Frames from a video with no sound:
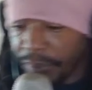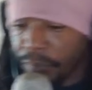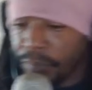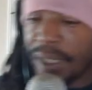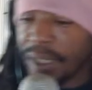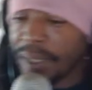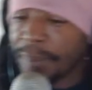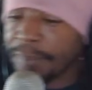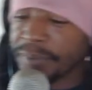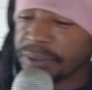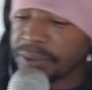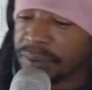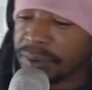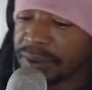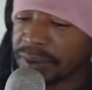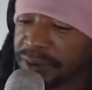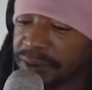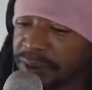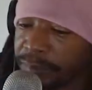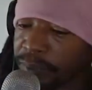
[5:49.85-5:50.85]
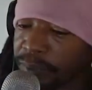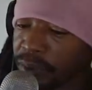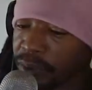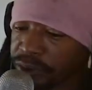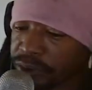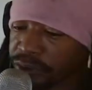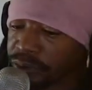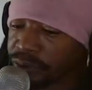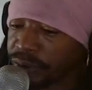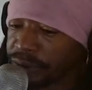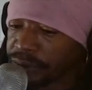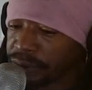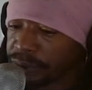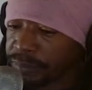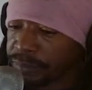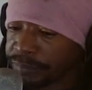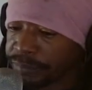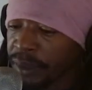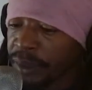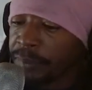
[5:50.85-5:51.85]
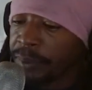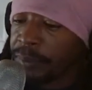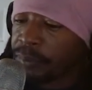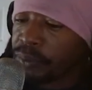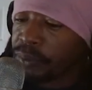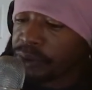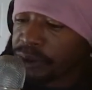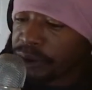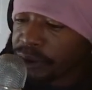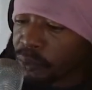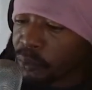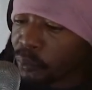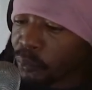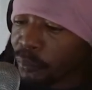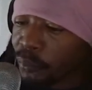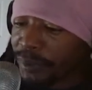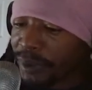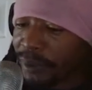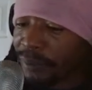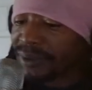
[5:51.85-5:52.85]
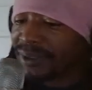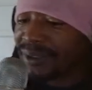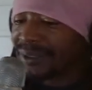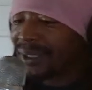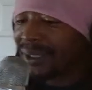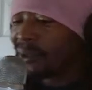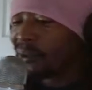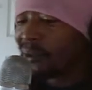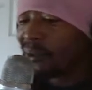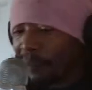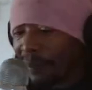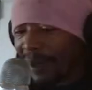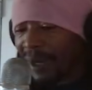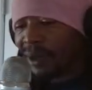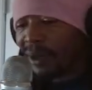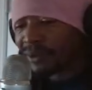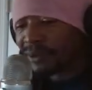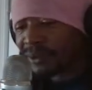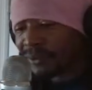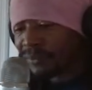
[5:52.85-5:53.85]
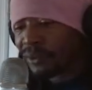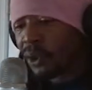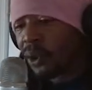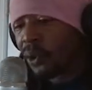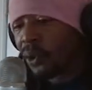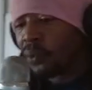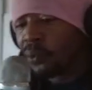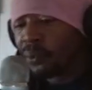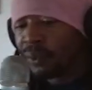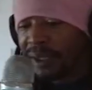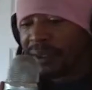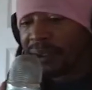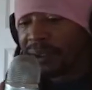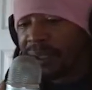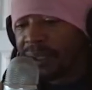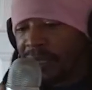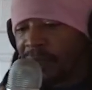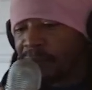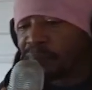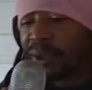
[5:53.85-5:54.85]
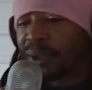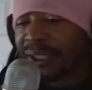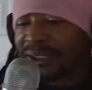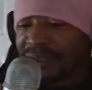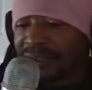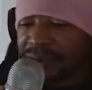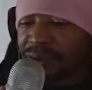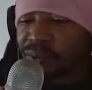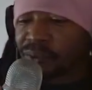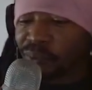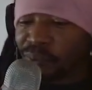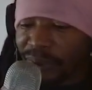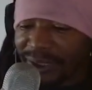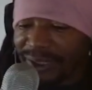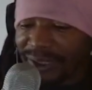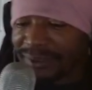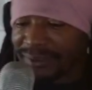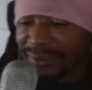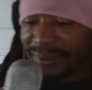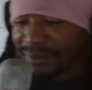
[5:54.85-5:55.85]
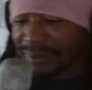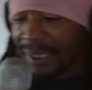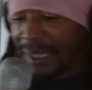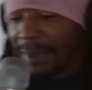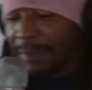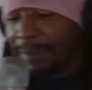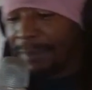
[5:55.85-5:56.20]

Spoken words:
what happened to the Templar's treasure? People assume they were sitting on piles of gold and priceless relics,